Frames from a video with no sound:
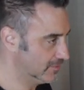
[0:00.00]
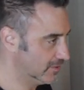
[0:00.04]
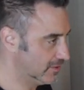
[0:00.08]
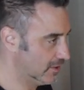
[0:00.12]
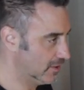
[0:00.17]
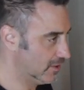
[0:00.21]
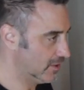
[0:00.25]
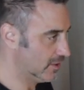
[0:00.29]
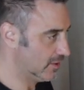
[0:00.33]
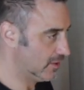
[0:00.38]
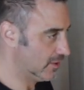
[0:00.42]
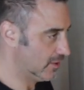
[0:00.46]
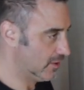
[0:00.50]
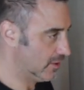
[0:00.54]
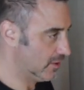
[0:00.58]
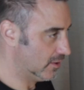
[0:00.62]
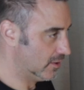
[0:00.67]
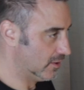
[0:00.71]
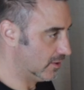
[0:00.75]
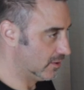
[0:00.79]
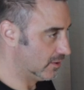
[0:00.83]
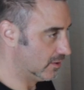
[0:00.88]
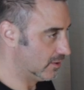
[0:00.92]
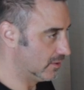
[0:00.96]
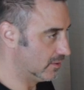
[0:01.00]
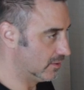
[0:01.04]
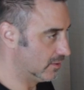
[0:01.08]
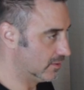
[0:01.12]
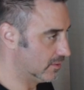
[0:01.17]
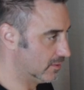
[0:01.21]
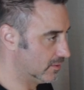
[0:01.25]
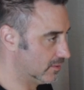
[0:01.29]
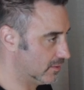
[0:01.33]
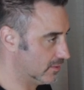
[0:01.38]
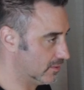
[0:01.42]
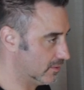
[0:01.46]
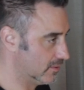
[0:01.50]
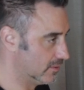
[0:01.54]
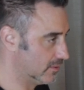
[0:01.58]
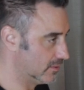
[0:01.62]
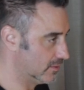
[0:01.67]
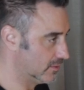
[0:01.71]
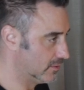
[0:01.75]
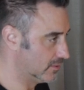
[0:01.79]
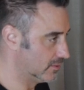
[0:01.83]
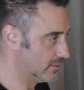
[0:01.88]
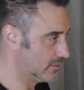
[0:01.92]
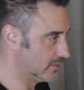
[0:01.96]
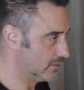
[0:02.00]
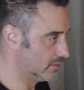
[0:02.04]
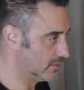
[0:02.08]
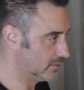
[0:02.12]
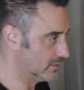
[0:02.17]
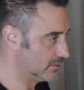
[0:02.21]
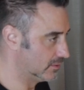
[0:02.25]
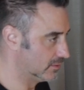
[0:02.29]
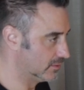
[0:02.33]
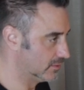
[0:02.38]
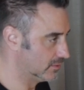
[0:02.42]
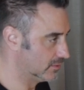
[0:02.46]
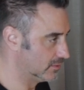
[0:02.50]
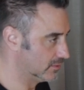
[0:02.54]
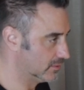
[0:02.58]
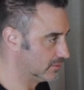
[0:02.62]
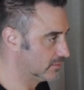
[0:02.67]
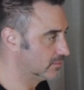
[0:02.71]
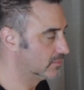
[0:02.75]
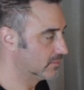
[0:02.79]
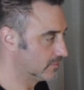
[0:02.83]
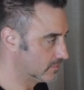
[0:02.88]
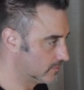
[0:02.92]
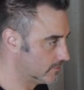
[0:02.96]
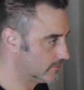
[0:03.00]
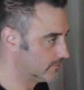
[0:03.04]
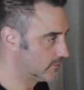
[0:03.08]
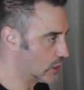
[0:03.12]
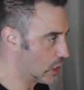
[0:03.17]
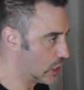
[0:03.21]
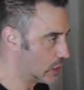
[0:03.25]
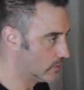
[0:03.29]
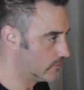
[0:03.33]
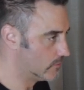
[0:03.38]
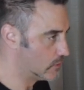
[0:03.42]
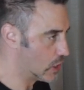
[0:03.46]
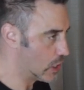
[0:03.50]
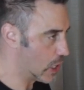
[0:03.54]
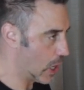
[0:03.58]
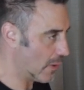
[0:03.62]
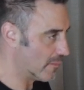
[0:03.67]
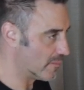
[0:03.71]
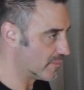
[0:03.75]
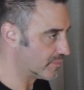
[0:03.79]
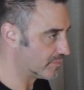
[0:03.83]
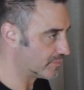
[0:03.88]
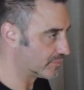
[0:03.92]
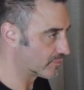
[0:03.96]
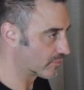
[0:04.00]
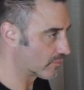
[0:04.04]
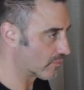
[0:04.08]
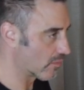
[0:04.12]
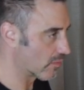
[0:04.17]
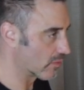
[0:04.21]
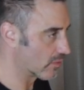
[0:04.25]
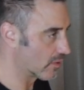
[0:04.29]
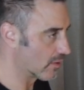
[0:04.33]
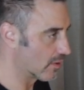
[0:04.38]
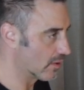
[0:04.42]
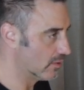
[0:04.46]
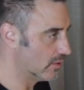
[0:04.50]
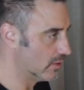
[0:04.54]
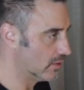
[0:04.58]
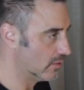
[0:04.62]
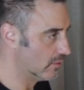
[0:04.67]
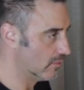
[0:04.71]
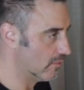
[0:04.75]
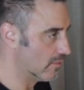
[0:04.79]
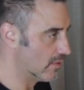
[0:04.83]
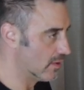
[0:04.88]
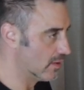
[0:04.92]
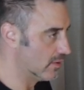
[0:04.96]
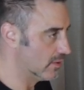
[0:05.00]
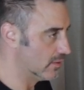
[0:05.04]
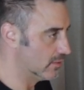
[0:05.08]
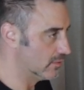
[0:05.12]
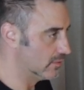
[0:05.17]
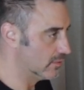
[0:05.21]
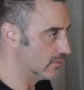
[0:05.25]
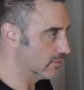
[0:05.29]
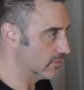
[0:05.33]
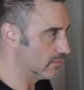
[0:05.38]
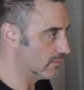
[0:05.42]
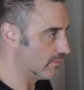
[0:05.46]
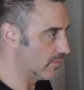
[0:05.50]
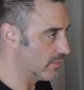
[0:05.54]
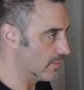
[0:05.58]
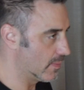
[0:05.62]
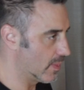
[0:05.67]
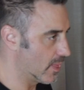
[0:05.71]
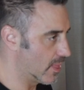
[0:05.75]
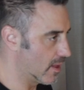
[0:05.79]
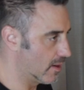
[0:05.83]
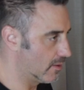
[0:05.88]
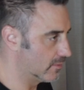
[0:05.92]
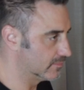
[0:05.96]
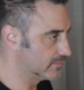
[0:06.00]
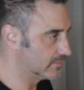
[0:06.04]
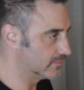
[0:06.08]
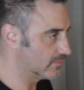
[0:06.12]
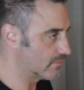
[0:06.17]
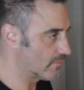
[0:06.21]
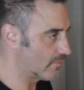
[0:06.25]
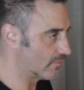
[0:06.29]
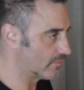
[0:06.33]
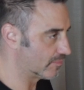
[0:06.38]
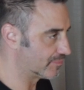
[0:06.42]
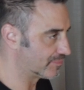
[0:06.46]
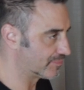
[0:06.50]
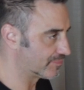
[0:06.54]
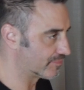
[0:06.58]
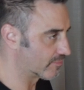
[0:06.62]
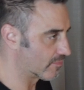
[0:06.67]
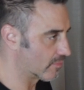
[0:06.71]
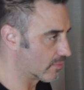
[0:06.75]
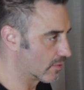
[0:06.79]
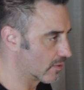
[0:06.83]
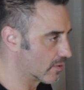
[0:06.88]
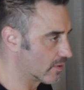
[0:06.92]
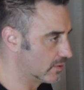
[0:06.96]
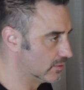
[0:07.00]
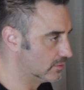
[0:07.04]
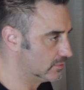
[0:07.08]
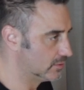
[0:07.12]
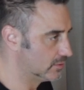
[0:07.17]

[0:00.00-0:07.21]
So, Japan for sure, but maybe where do I go next? And that could be California,